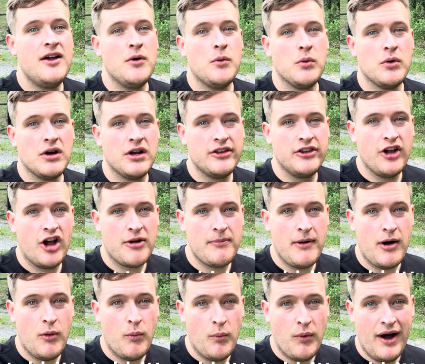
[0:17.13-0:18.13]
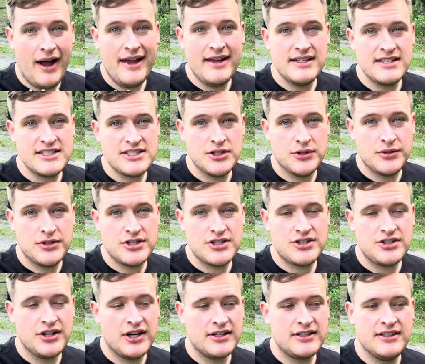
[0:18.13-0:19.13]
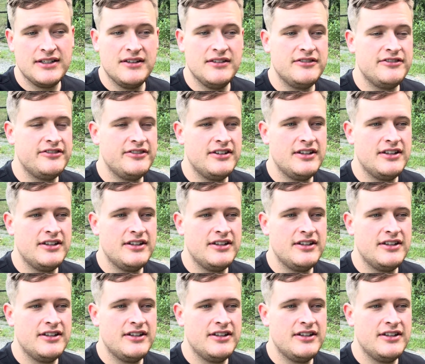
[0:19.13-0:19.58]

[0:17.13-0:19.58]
We're going to talk about why it's so destructive.